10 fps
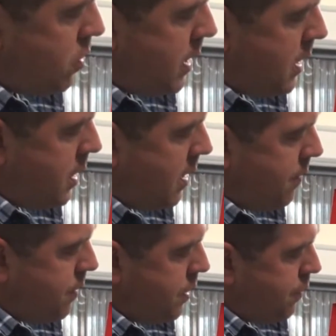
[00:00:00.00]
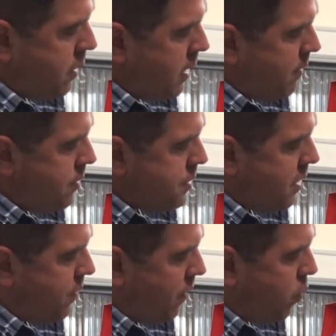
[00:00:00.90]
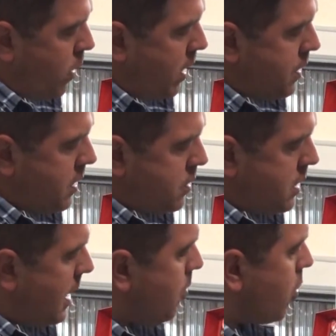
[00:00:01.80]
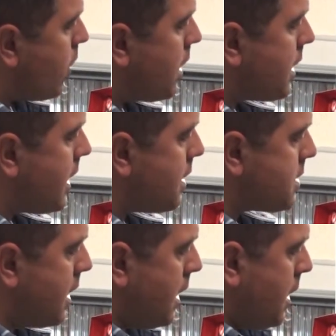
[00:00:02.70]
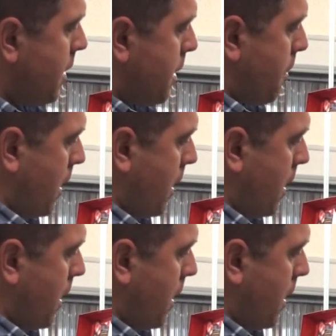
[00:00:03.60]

going on, you have different levels of welding. There's a lot more welding on this. The